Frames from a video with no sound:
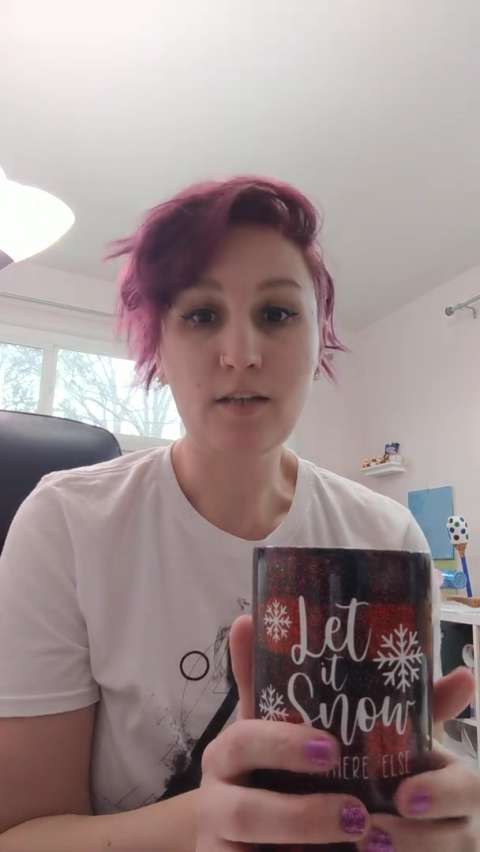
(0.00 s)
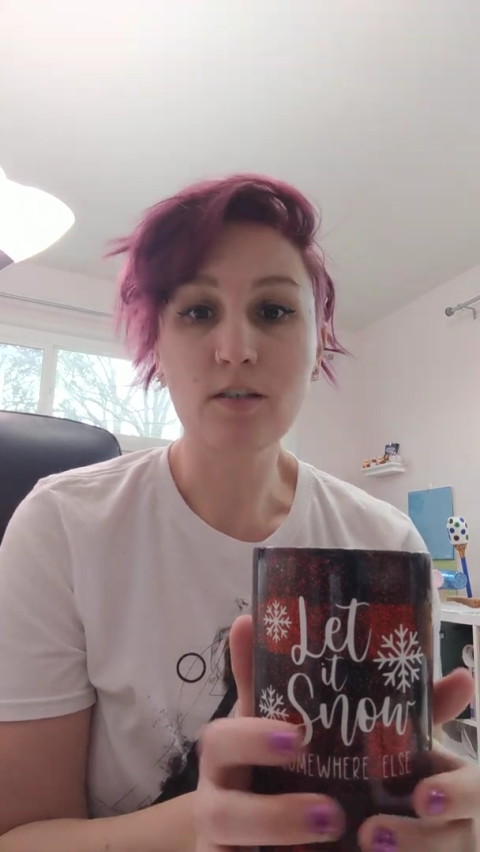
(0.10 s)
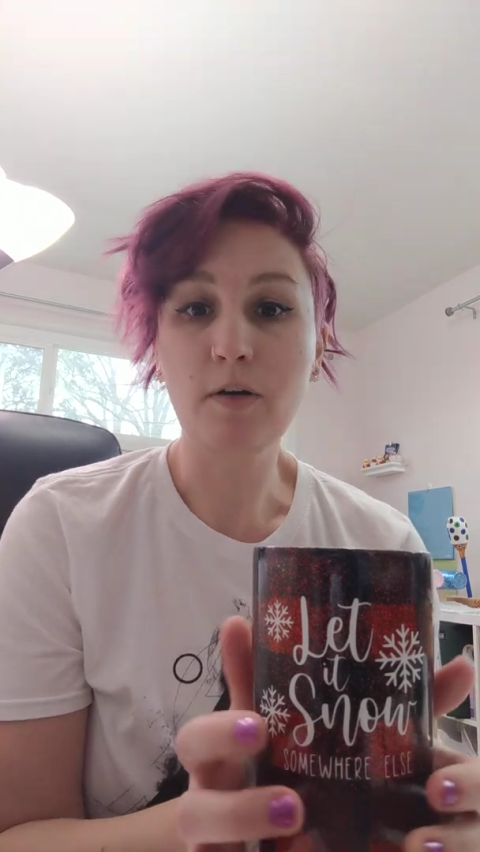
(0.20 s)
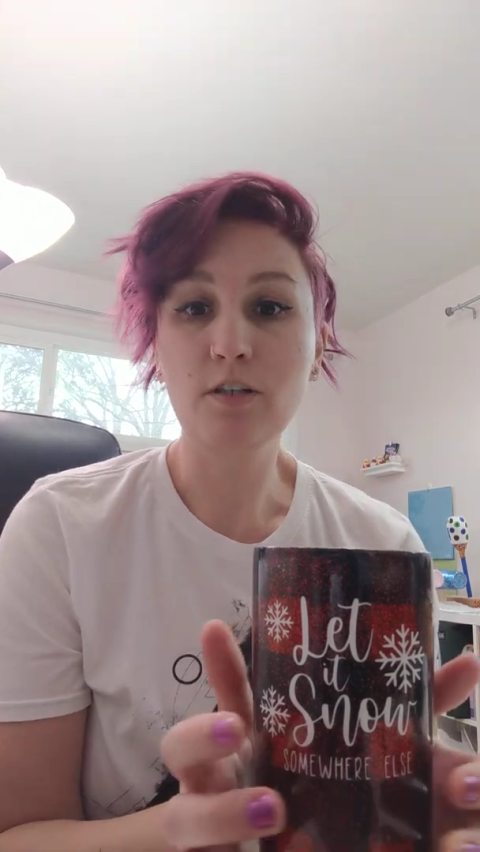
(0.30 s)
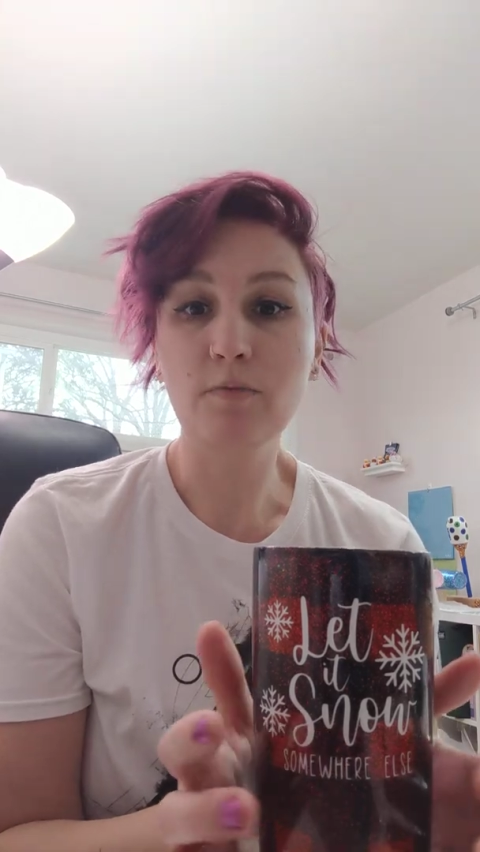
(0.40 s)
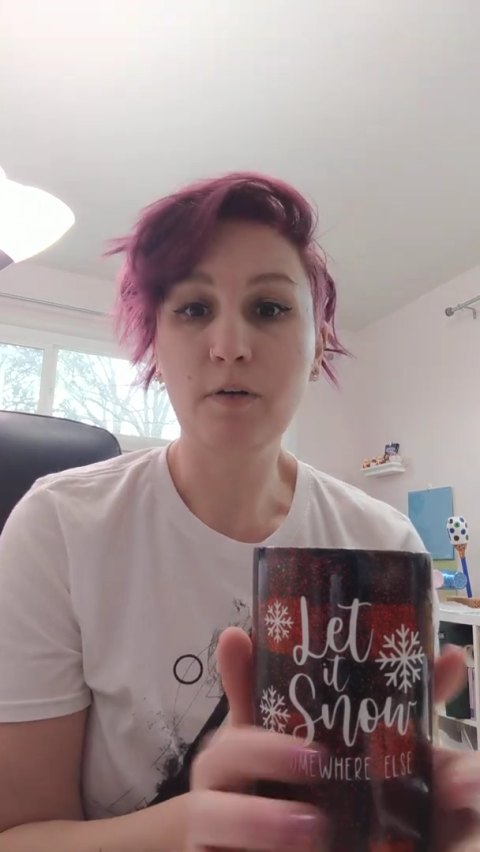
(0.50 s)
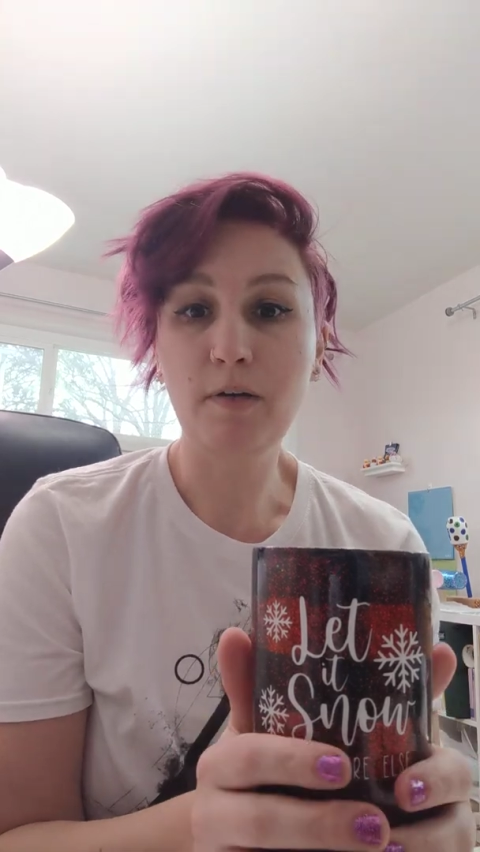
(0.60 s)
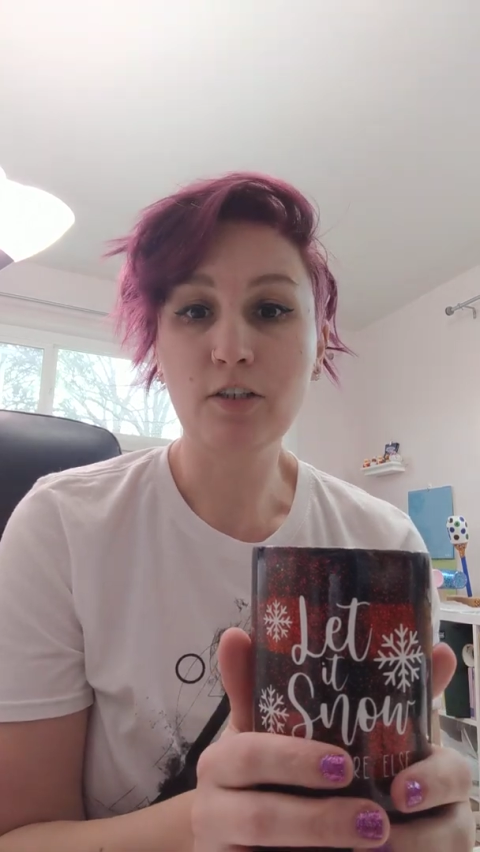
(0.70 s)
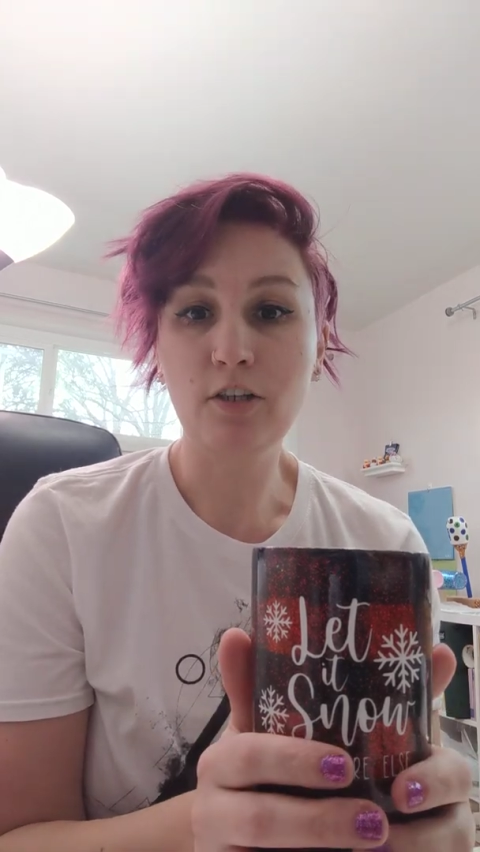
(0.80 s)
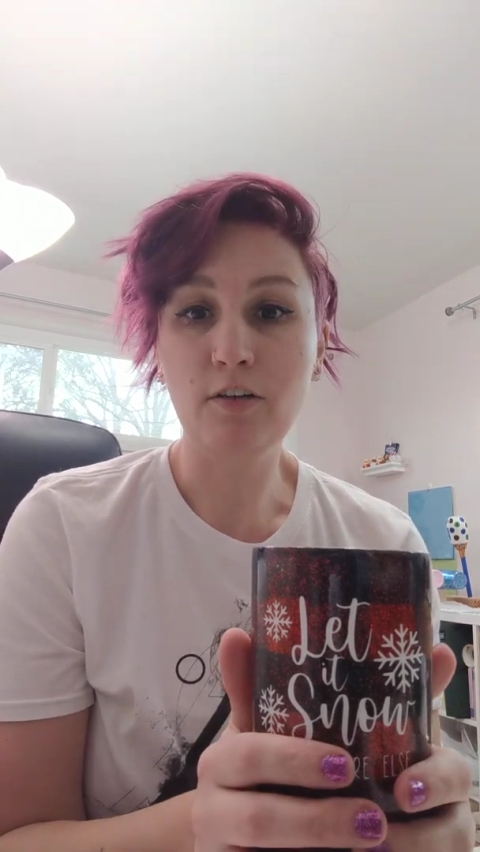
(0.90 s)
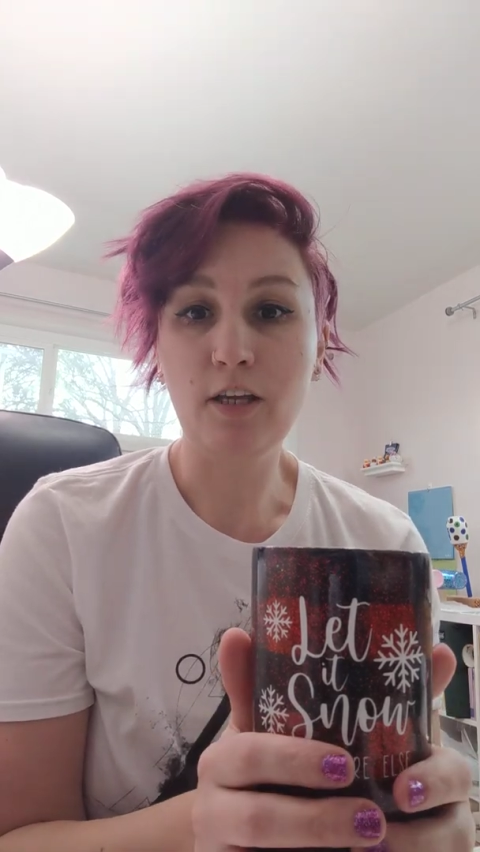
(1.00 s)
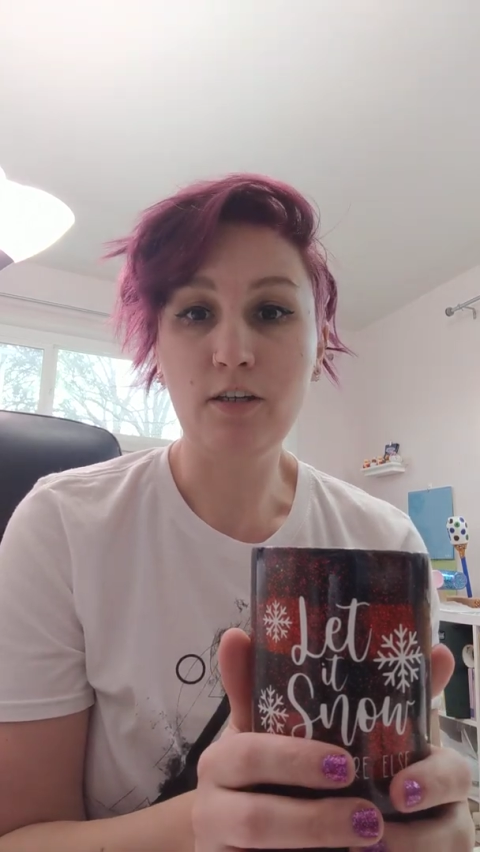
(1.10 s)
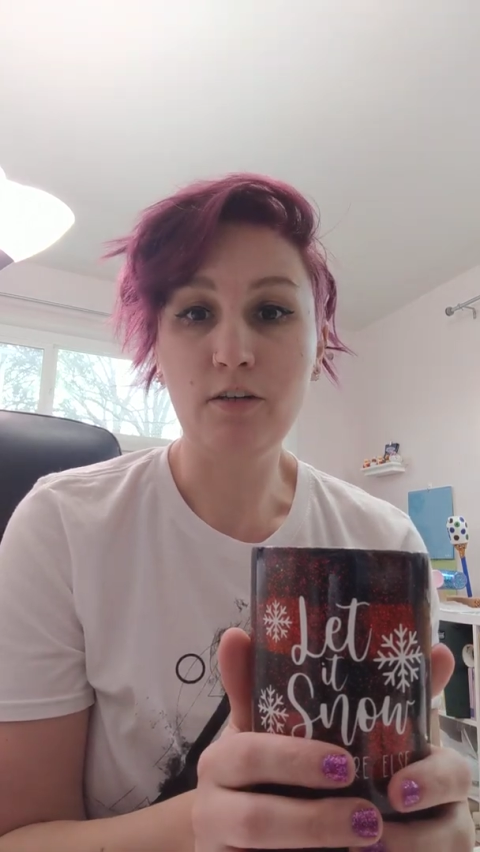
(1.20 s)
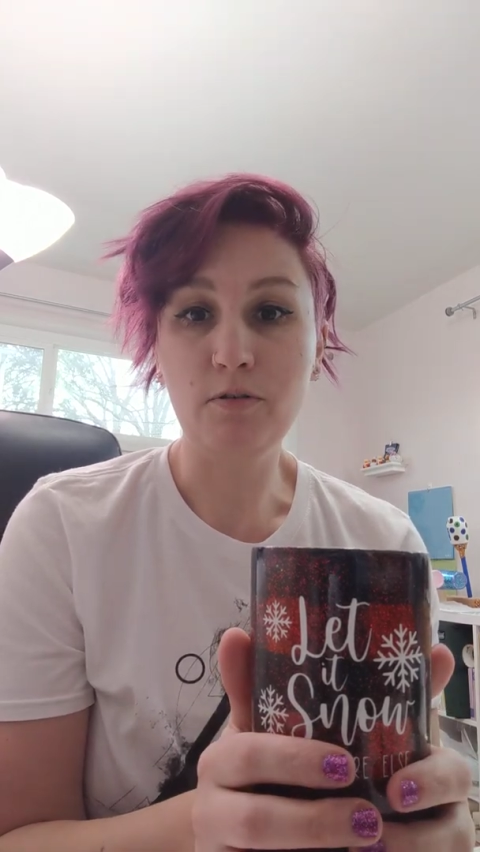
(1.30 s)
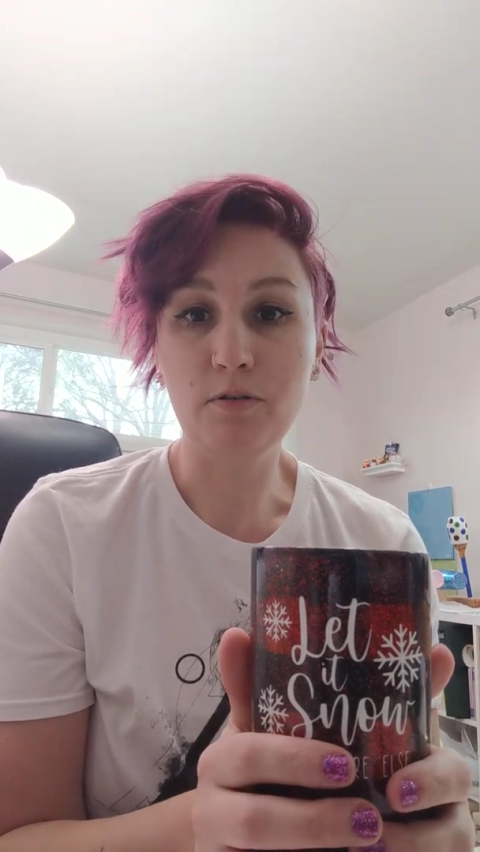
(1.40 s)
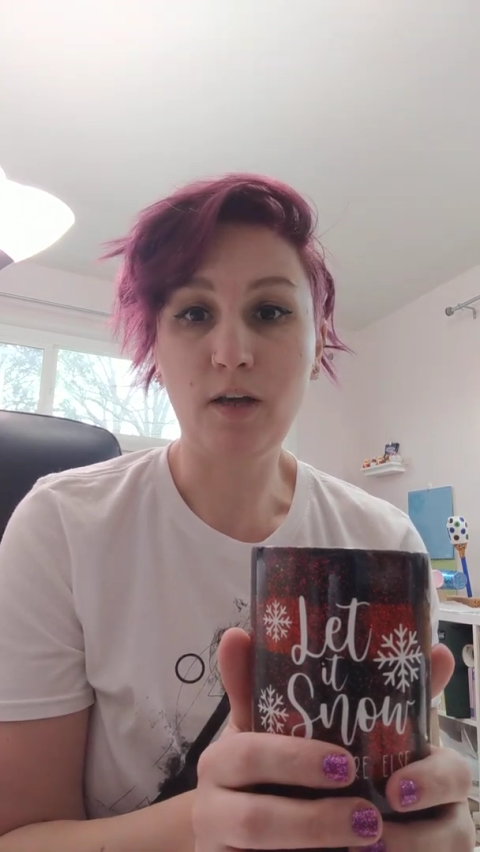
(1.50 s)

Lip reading: And so I just want to make sure that you